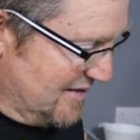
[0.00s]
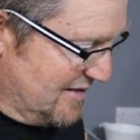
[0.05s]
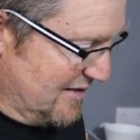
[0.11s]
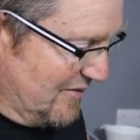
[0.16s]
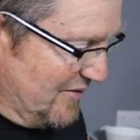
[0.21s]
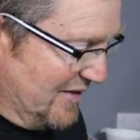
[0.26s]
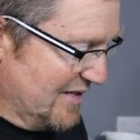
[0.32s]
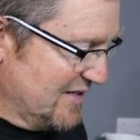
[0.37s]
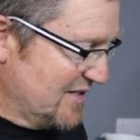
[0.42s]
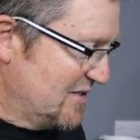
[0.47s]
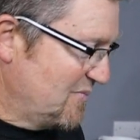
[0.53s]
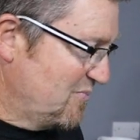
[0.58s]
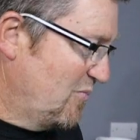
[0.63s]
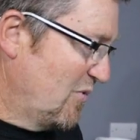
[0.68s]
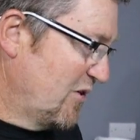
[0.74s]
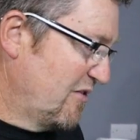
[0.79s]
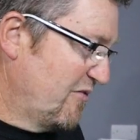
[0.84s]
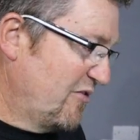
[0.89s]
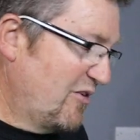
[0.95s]
So that's
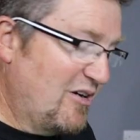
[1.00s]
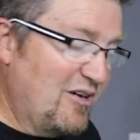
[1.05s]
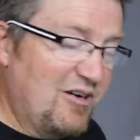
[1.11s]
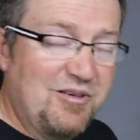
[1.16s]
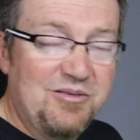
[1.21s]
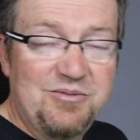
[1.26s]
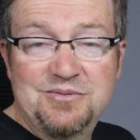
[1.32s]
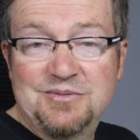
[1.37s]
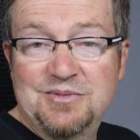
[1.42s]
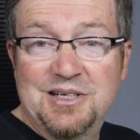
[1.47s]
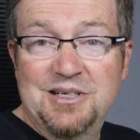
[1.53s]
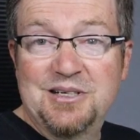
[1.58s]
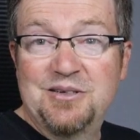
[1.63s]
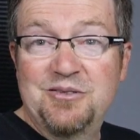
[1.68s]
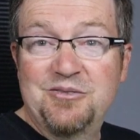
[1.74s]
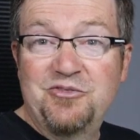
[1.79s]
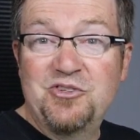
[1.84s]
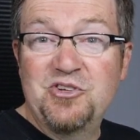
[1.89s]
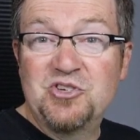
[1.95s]
one of our
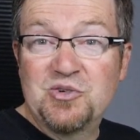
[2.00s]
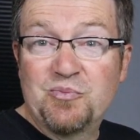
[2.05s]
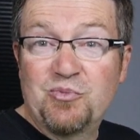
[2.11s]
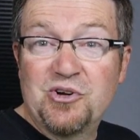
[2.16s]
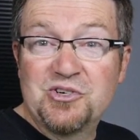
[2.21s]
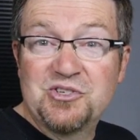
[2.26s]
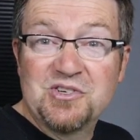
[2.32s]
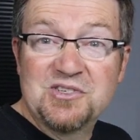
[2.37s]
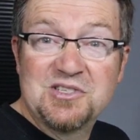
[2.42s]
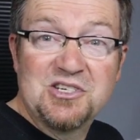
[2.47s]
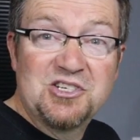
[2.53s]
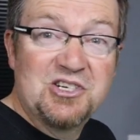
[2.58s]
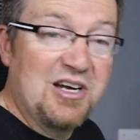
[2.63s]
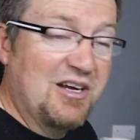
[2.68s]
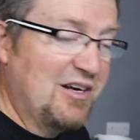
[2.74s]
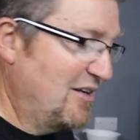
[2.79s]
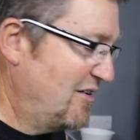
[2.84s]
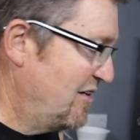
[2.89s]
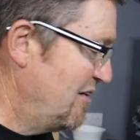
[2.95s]
future projects that
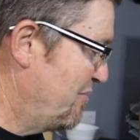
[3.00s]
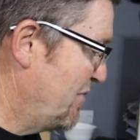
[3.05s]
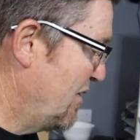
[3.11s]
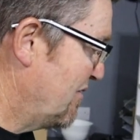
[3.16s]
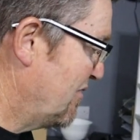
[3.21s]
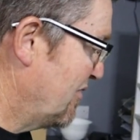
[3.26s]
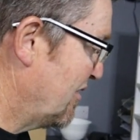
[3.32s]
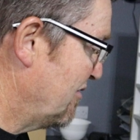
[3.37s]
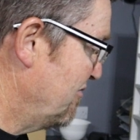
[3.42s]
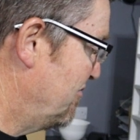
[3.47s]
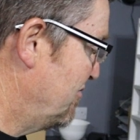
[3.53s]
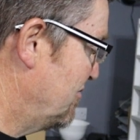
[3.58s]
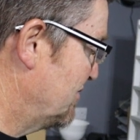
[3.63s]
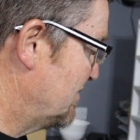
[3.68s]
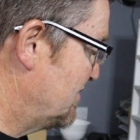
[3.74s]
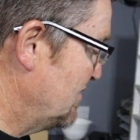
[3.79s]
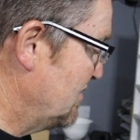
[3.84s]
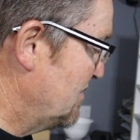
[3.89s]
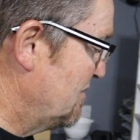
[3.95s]
Jared and I are both looking
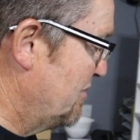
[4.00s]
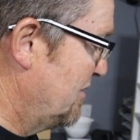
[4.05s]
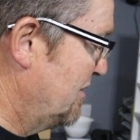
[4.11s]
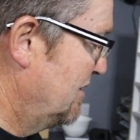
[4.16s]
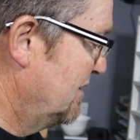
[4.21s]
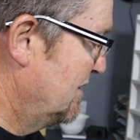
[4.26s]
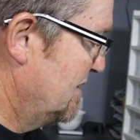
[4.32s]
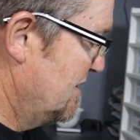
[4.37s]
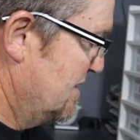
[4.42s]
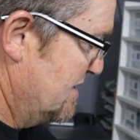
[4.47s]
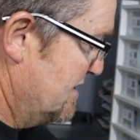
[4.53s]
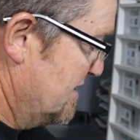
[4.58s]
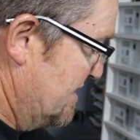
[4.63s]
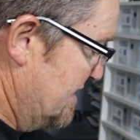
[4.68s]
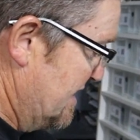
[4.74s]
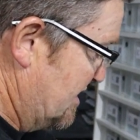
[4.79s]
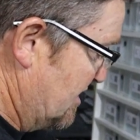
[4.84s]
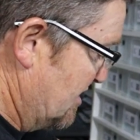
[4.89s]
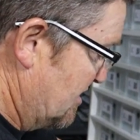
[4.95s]
forward to. But
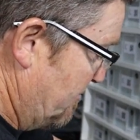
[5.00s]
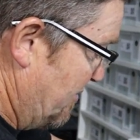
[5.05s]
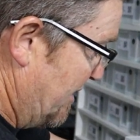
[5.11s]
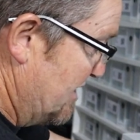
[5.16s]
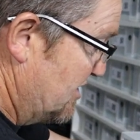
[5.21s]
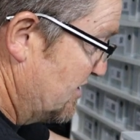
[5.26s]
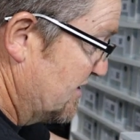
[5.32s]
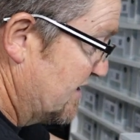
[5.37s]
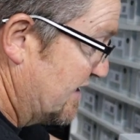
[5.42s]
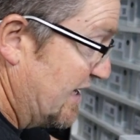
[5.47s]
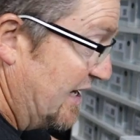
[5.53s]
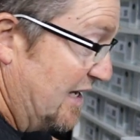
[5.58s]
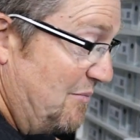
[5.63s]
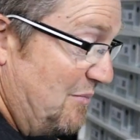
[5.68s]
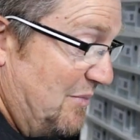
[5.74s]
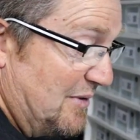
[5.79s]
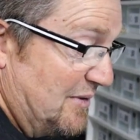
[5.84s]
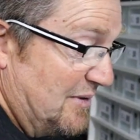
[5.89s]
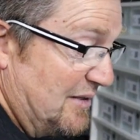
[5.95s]
it's just a patience
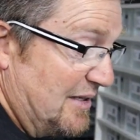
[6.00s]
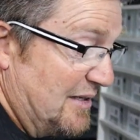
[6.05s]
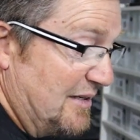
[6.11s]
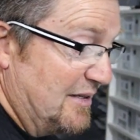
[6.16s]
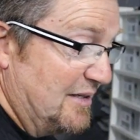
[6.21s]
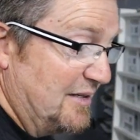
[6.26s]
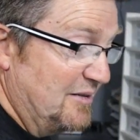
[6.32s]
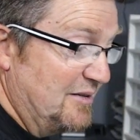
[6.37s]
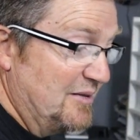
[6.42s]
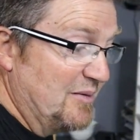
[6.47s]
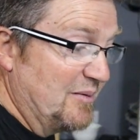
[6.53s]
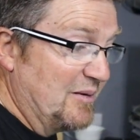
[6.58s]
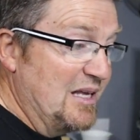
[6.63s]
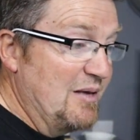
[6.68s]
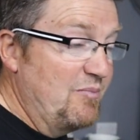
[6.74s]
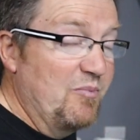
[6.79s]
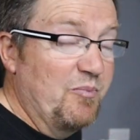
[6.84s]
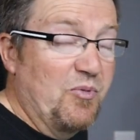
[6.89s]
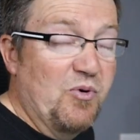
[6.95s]
game, and
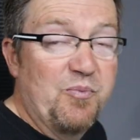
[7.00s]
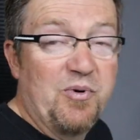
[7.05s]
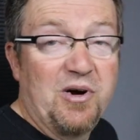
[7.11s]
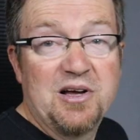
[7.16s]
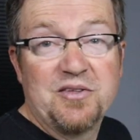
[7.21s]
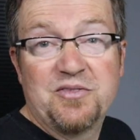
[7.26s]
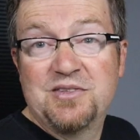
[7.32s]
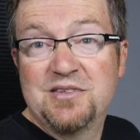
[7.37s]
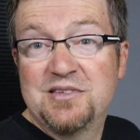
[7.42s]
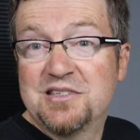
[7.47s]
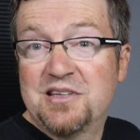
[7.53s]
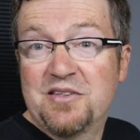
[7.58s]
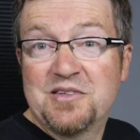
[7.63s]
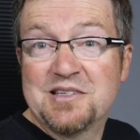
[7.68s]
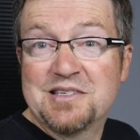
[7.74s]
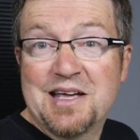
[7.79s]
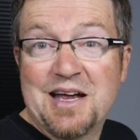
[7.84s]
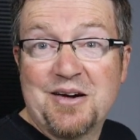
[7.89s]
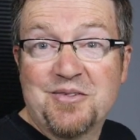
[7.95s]
keeping bull pythons,
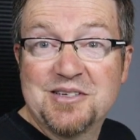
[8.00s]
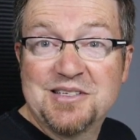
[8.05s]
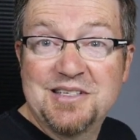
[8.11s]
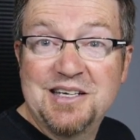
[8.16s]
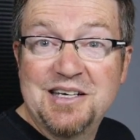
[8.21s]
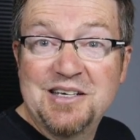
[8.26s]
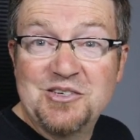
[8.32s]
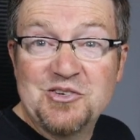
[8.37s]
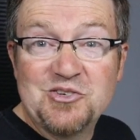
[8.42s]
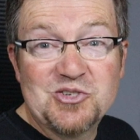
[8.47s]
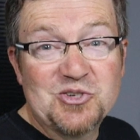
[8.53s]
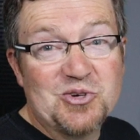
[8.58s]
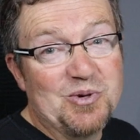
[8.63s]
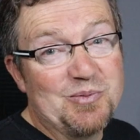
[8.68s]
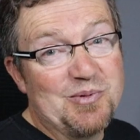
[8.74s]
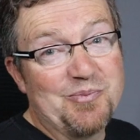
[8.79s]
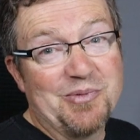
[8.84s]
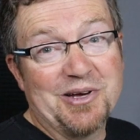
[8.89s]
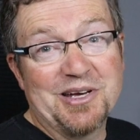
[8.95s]
nothing's guaranteed. You just got
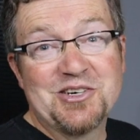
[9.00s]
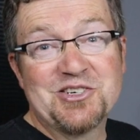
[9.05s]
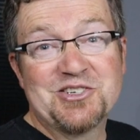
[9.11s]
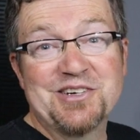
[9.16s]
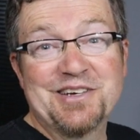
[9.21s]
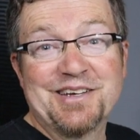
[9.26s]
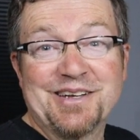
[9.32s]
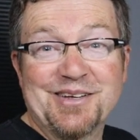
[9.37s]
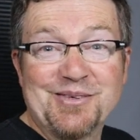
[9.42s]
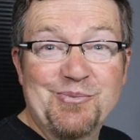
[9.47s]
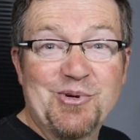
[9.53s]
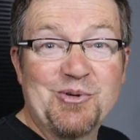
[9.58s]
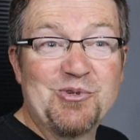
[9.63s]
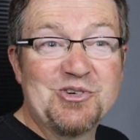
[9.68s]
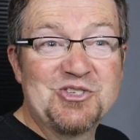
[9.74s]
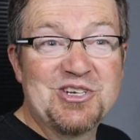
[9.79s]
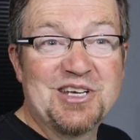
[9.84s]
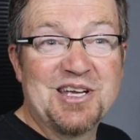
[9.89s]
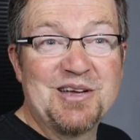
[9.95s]
to be patient. But
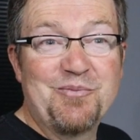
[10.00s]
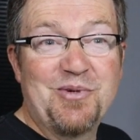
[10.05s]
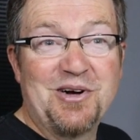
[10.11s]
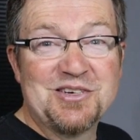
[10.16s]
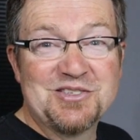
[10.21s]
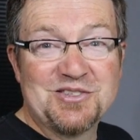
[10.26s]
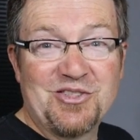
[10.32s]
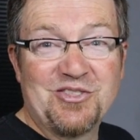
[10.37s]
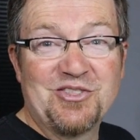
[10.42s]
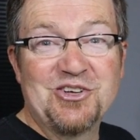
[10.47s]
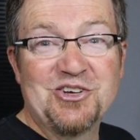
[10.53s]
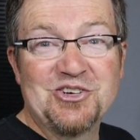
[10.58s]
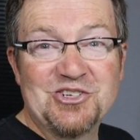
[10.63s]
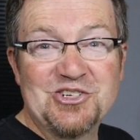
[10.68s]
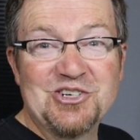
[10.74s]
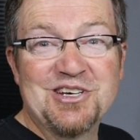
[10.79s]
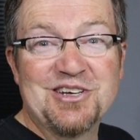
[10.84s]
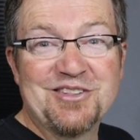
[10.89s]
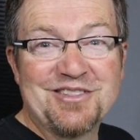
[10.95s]
once you get past the
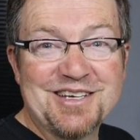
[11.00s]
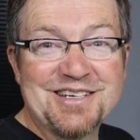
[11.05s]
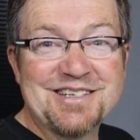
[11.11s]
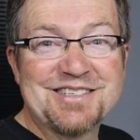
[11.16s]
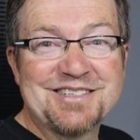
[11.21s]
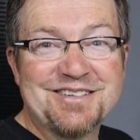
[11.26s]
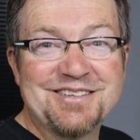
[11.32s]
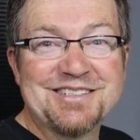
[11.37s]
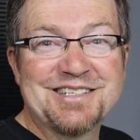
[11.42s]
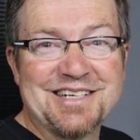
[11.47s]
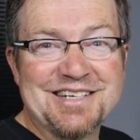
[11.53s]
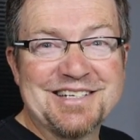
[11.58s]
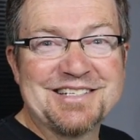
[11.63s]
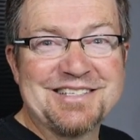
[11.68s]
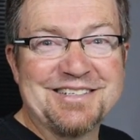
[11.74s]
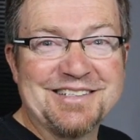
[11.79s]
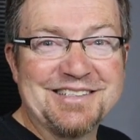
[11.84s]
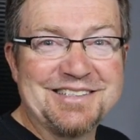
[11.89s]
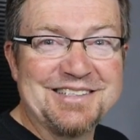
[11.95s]
third year, things start to get
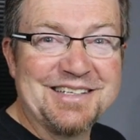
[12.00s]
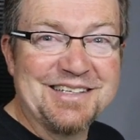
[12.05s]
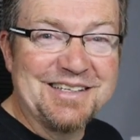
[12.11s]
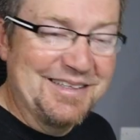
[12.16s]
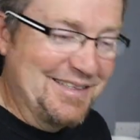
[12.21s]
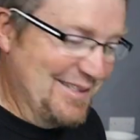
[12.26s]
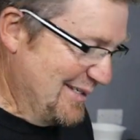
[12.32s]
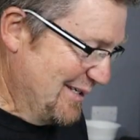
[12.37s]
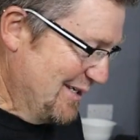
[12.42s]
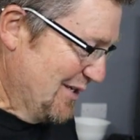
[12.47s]
exciting, and